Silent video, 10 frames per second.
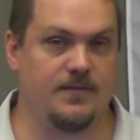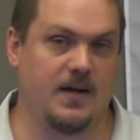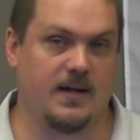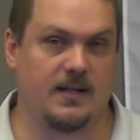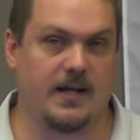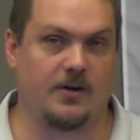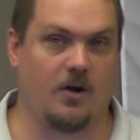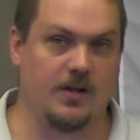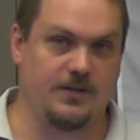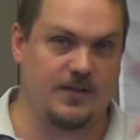He found out later
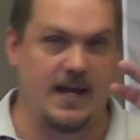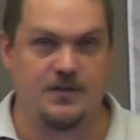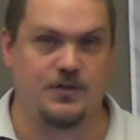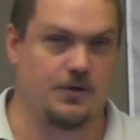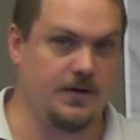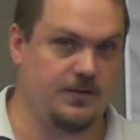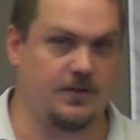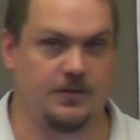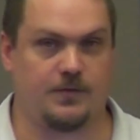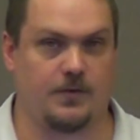all his
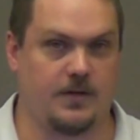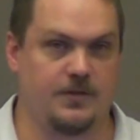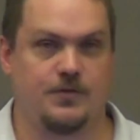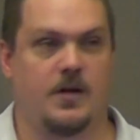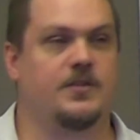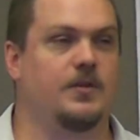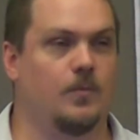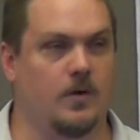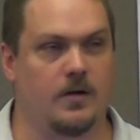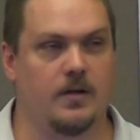insurances for
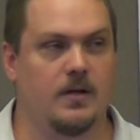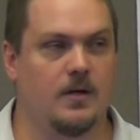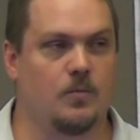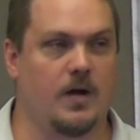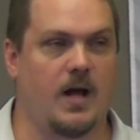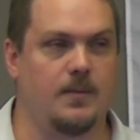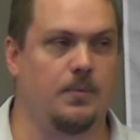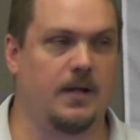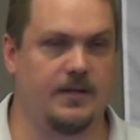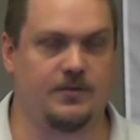construction work were not in
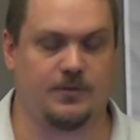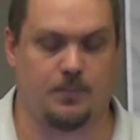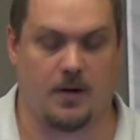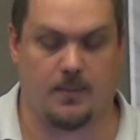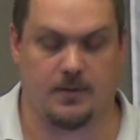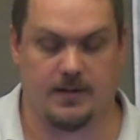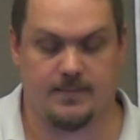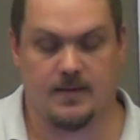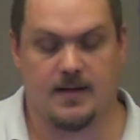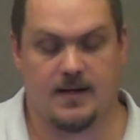place properly.
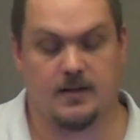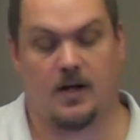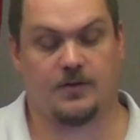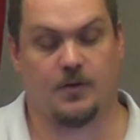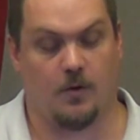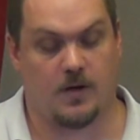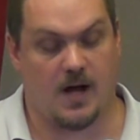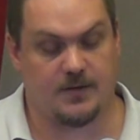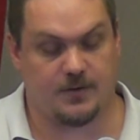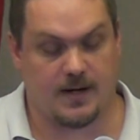He lost the whole
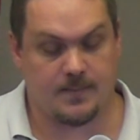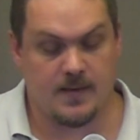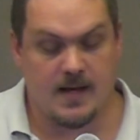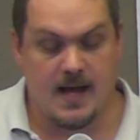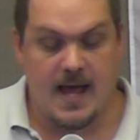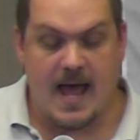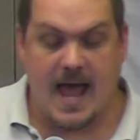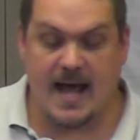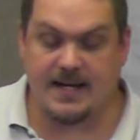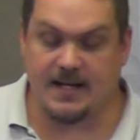contract.
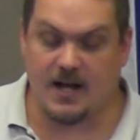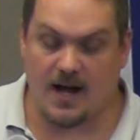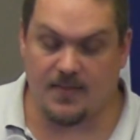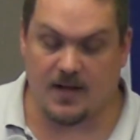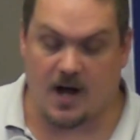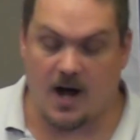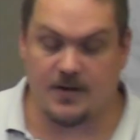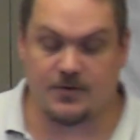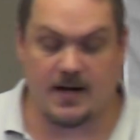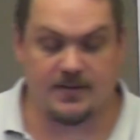Had he gotten the
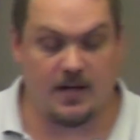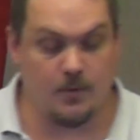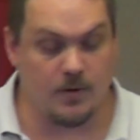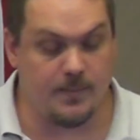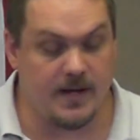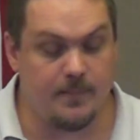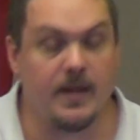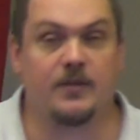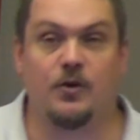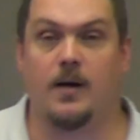contract, he would have been in
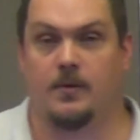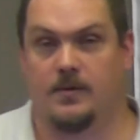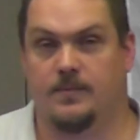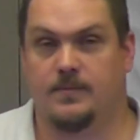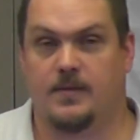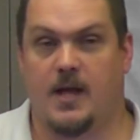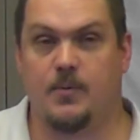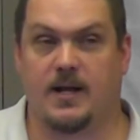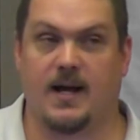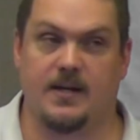big trouble. He
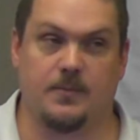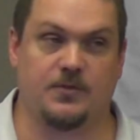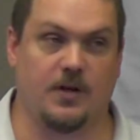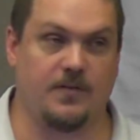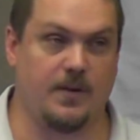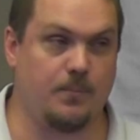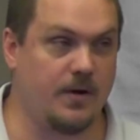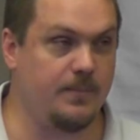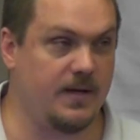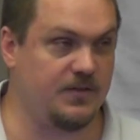would have gotten himself in a
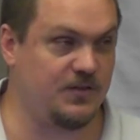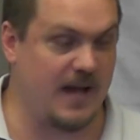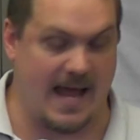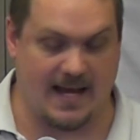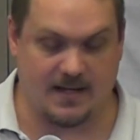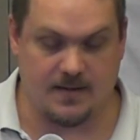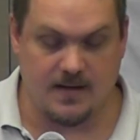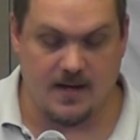pretty big snag.